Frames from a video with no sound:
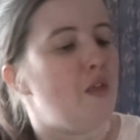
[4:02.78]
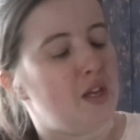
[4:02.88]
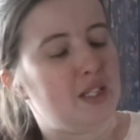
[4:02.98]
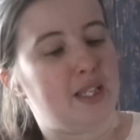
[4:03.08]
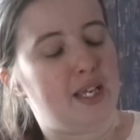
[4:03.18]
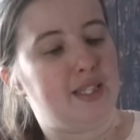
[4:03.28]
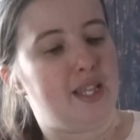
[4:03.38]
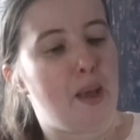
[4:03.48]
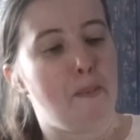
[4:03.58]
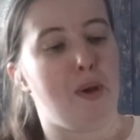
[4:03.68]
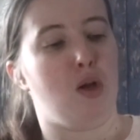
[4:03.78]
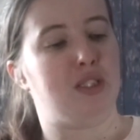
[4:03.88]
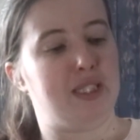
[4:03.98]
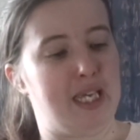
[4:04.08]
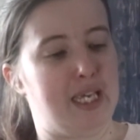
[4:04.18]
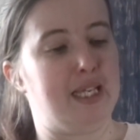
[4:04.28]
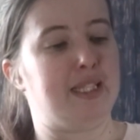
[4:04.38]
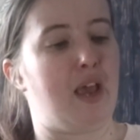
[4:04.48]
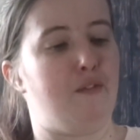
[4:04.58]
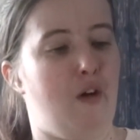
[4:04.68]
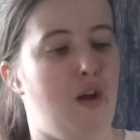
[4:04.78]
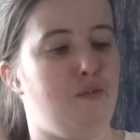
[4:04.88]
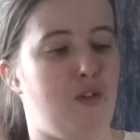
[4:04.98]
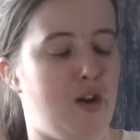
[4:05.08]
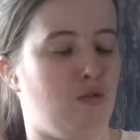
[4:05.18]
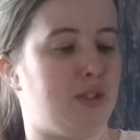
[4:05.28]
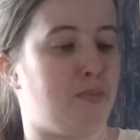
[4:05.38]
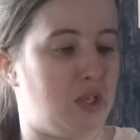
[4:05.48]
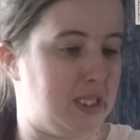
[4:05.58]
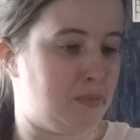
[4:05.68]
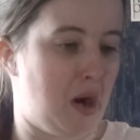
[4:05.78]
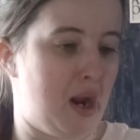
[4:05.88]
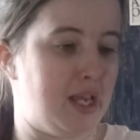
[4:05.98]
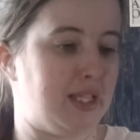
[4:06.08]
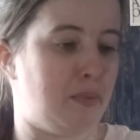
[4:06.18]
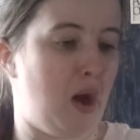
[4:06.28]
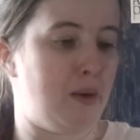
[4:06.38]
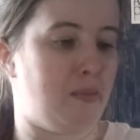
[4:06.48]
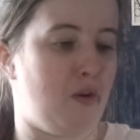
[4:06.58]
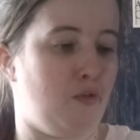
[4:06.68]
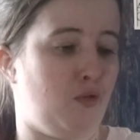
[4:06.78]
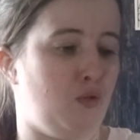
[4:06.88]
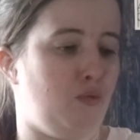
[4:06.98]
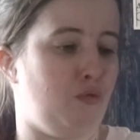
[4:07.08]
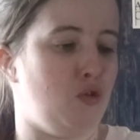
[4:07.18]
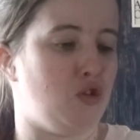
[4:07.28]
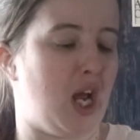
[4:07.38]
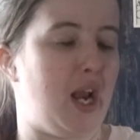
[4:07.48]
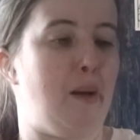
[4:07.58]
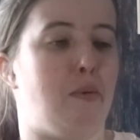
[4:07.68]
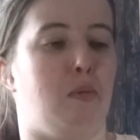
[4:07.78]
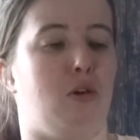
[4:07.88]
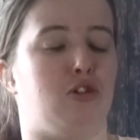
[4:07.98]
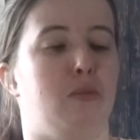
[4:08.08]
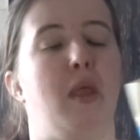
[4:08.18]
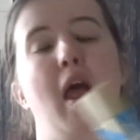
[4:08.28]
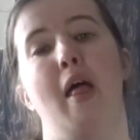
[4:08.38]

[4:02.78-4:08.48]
This is the Impulse Tease, a fine fragrance body spray inspired by fuchsia and apple blossom.